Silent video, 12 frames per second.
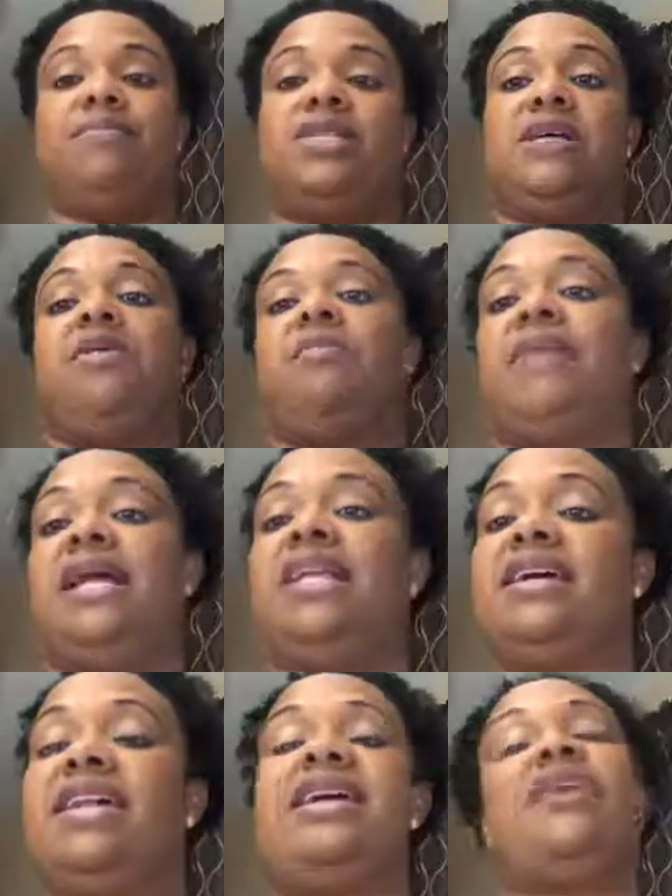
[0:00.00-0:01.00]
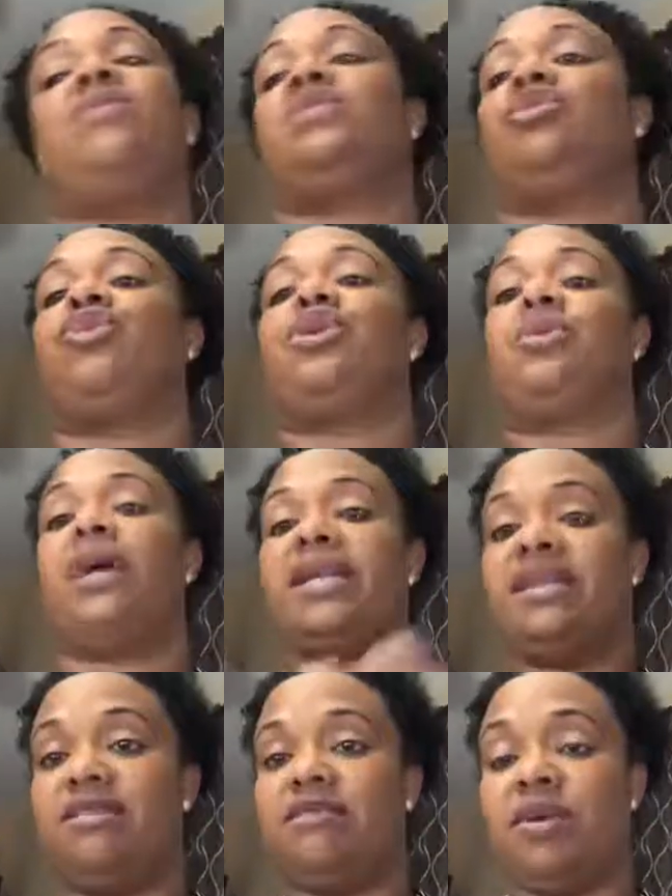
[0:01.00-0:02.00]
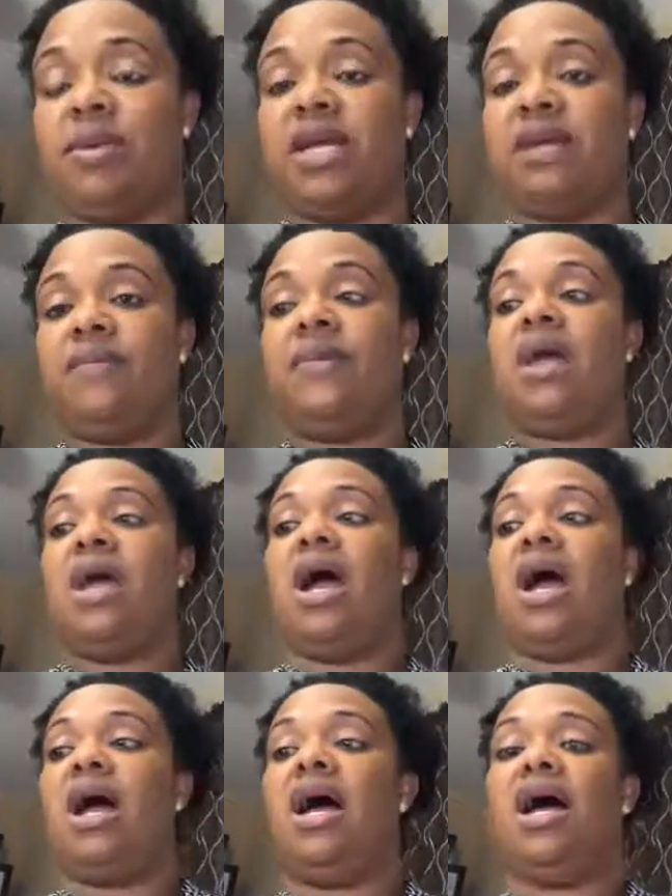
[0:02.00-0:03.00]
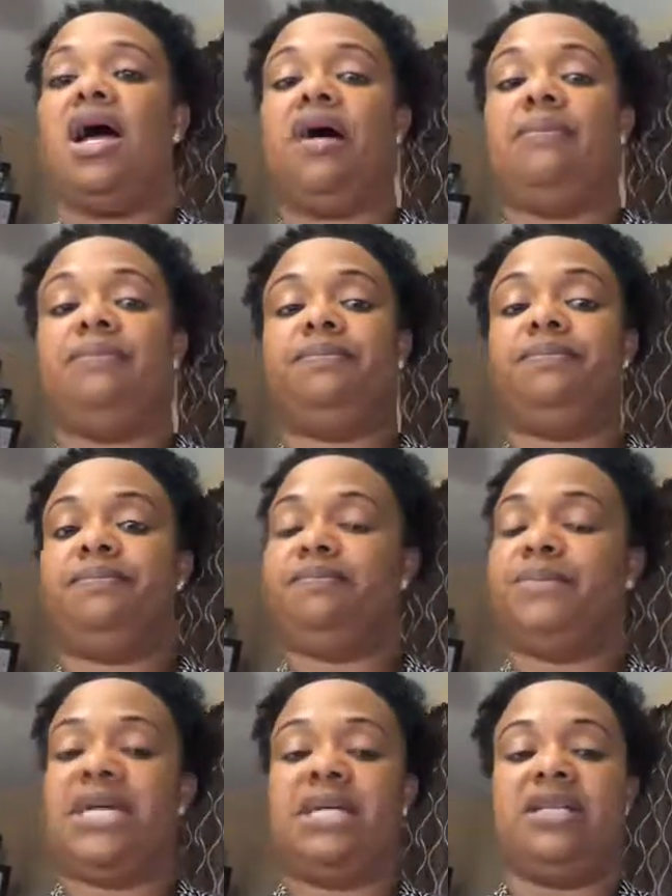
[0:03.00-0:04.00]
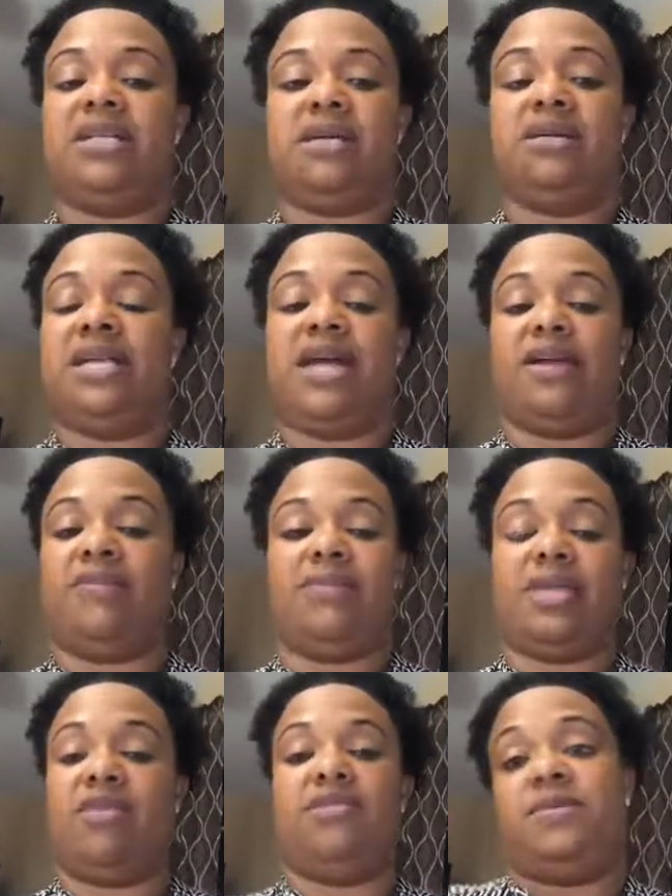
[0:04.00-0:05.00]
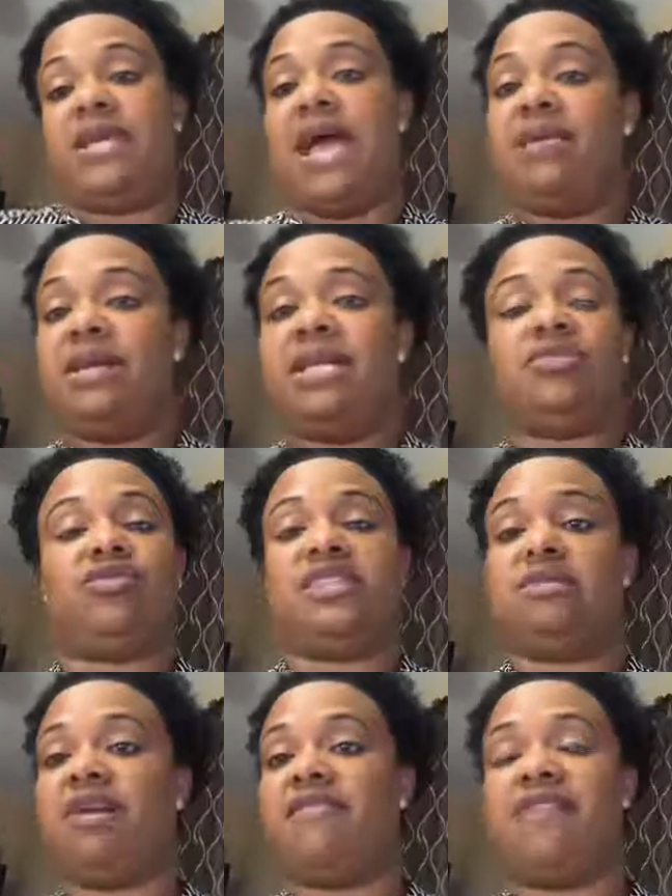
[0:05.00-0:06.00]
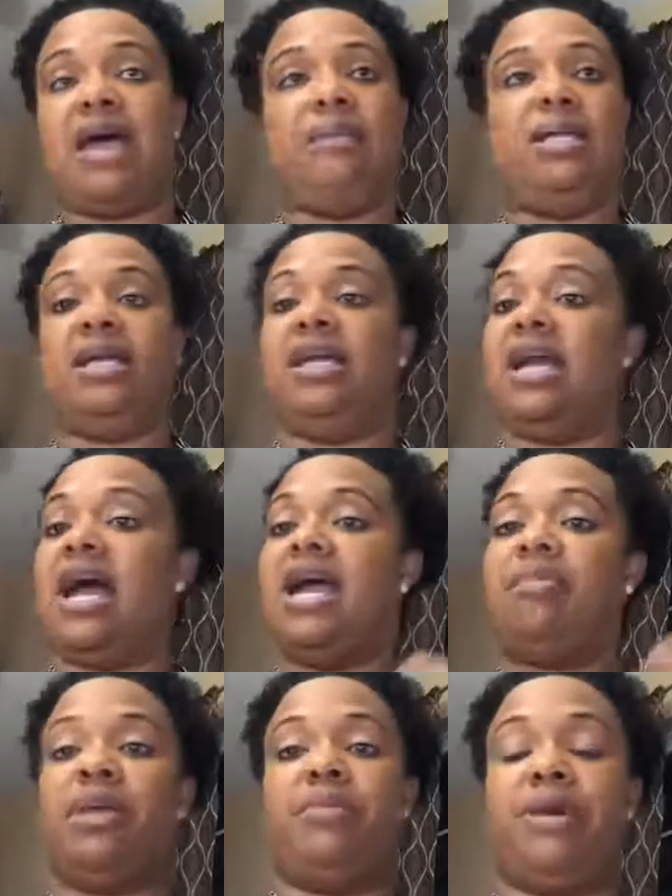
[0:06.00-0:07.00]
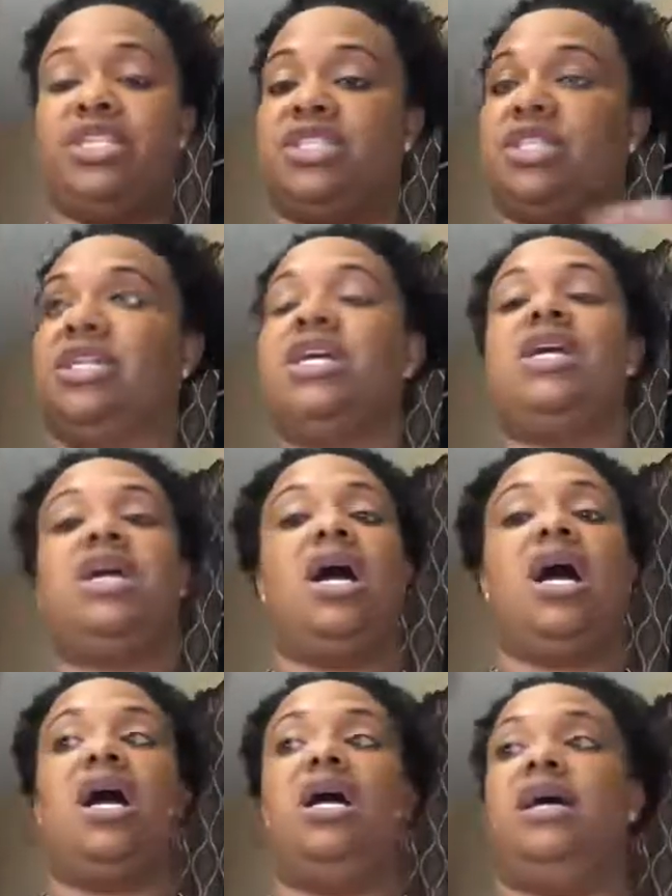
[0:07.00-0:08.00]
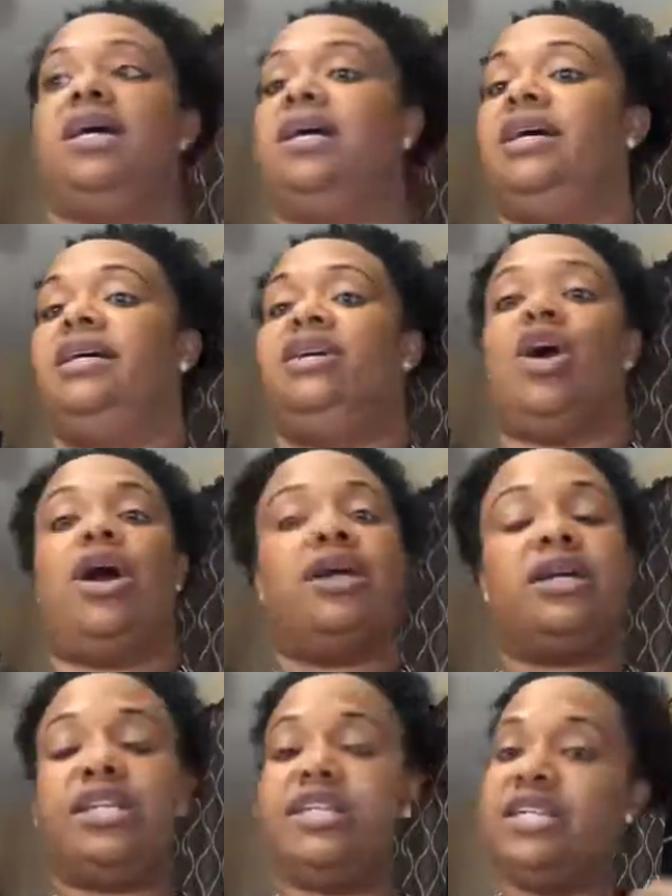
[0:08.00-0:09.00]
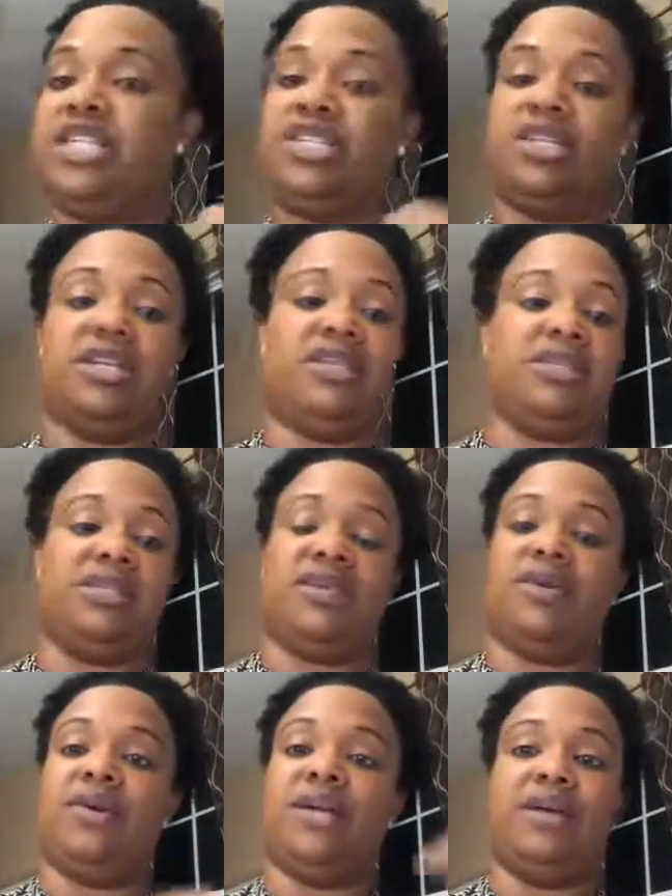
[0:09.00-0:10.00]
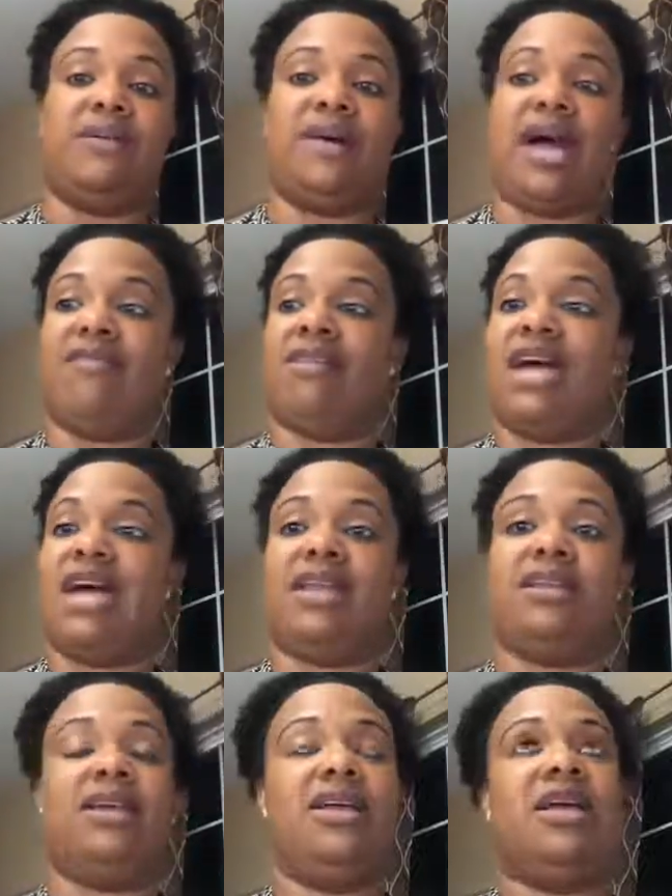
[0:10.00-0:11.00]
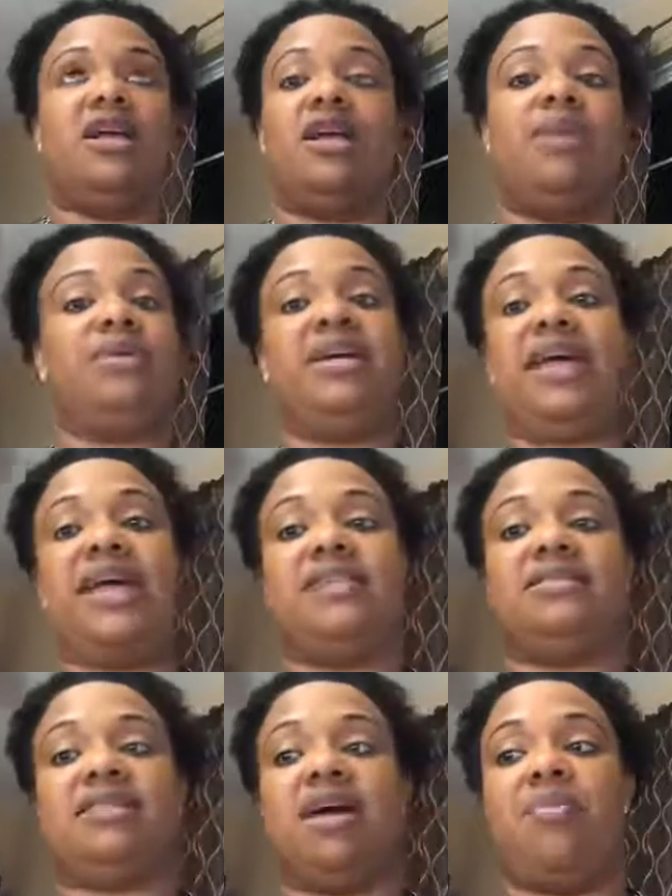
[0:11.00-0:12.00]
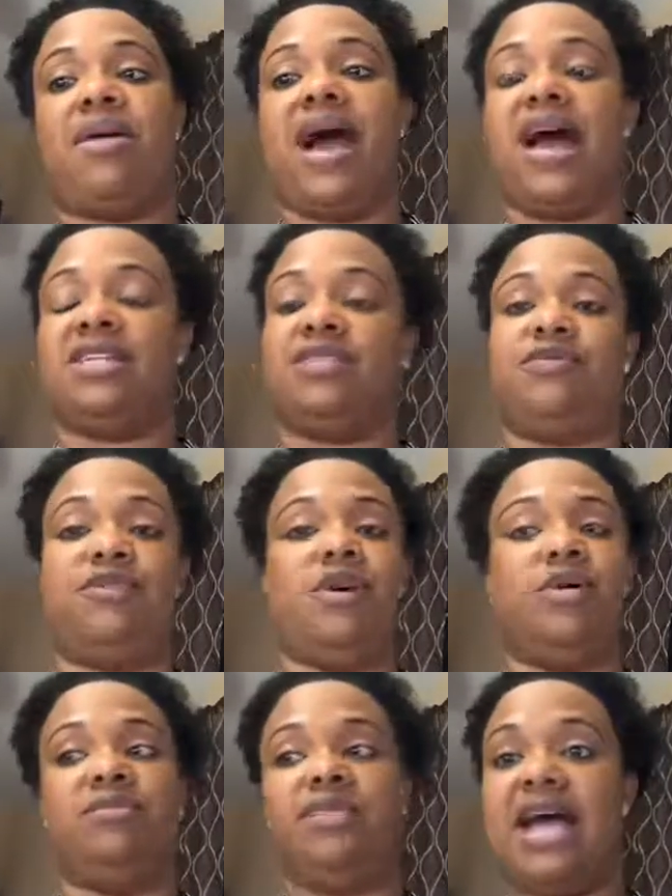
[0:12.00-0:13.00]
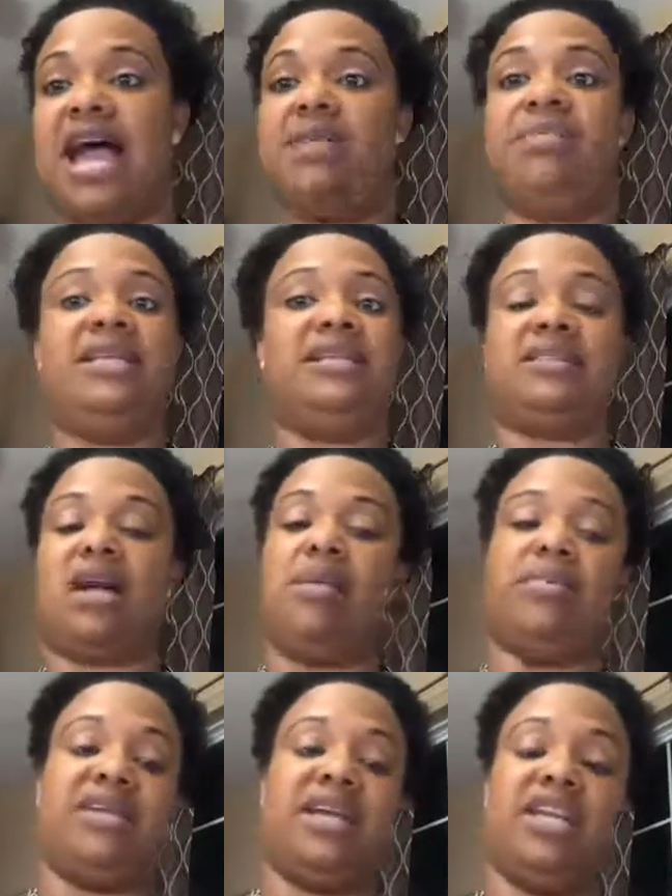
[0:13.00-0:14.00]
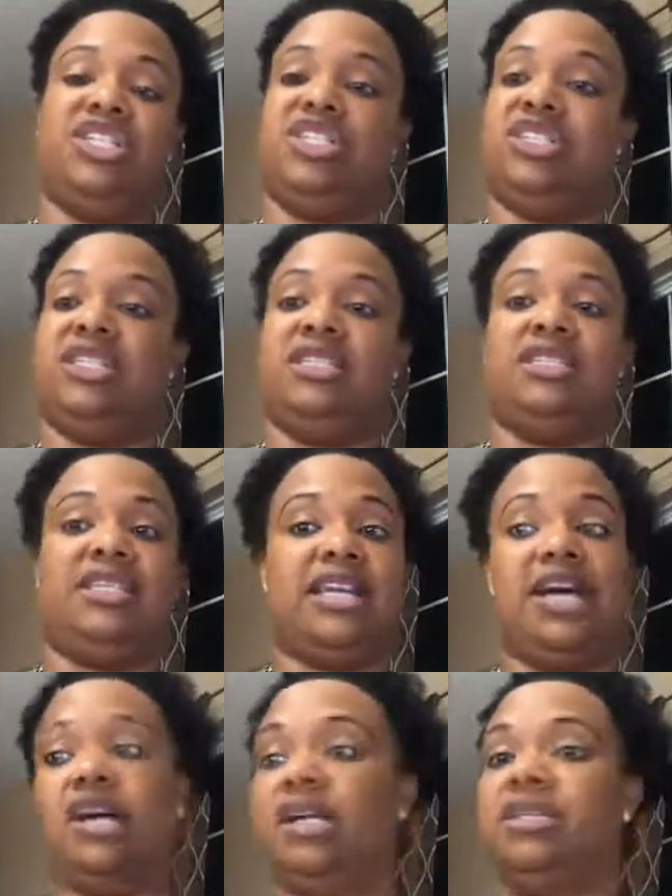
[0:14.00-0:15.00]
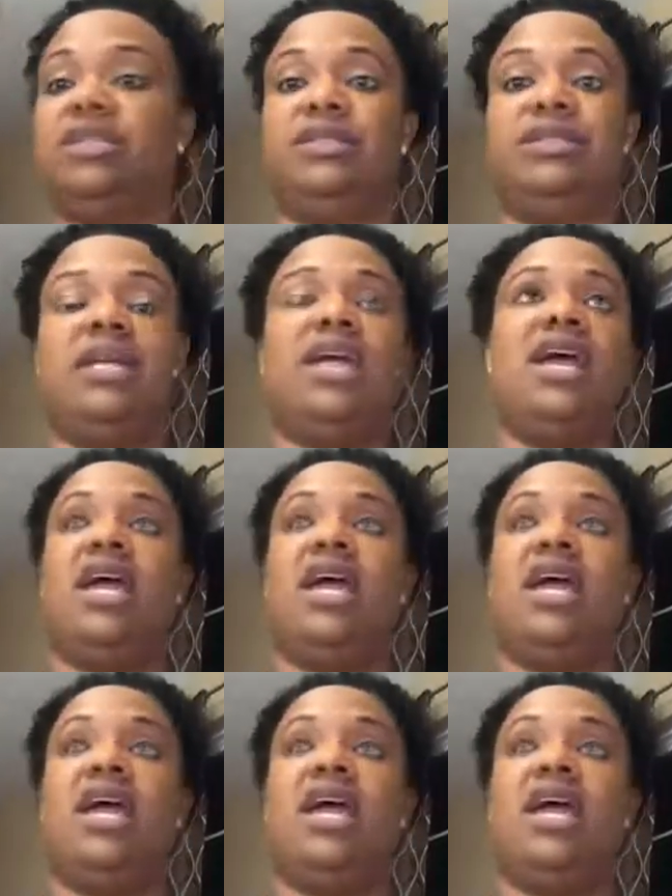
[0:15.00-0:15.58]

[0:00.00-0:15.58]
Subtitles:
some people might look at it. It was a rude awakening for me. But yeah, if diabetes runs in my family, high blood pressure, heart conditions. So, I've had a couple of aunts that passed from diabetes complications, and an uncle